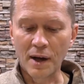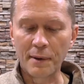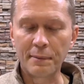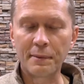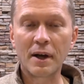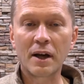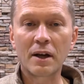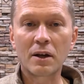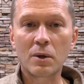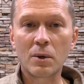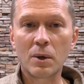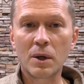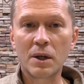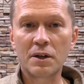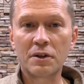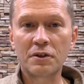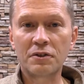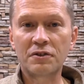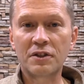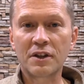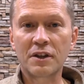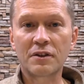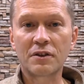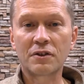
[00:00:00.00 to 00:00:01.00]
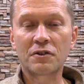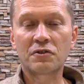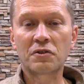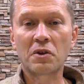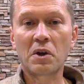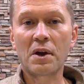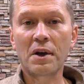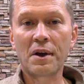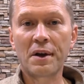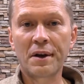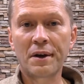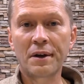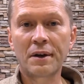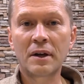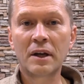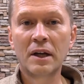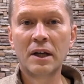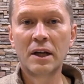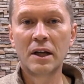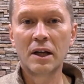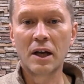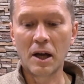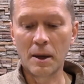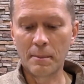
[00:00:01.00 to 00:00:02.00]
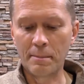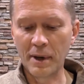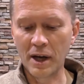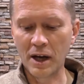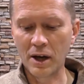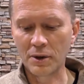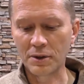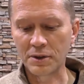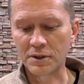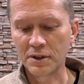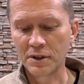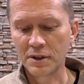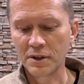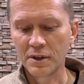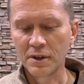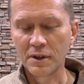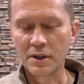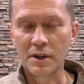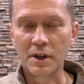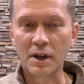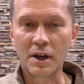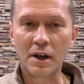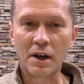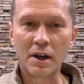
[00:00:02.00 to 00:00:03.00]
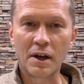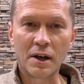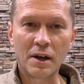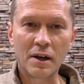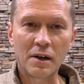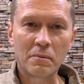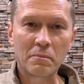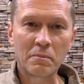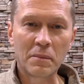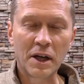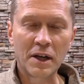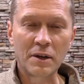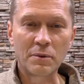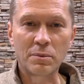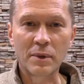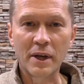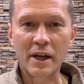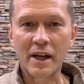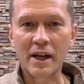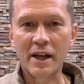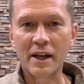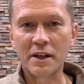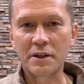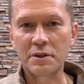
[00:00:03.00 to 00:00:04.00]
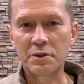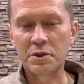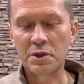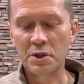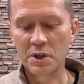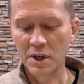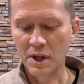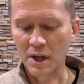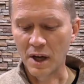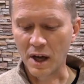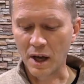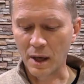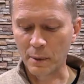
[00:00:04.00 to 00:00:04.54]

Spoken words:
I'm not going to sing the song about my rage.